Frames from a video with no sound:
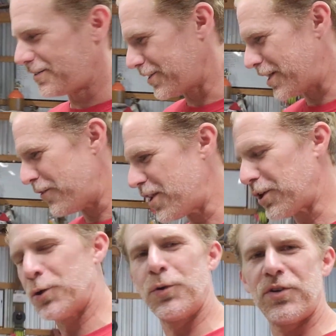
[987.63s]
Let everything
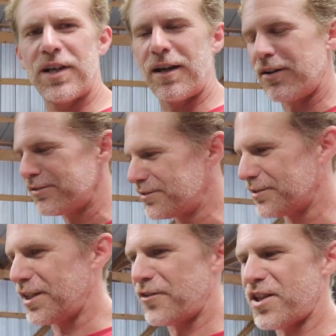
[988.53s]
cool down,
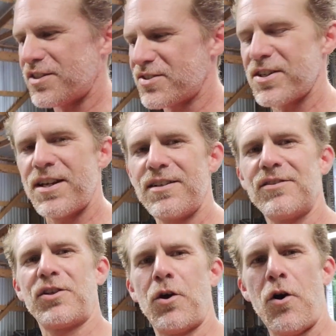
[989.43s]
let everything
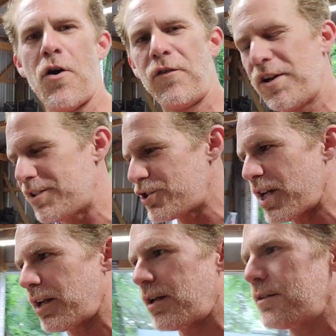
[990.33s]
sit, go over it, check
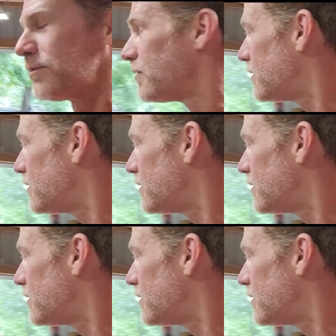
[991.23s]
it out.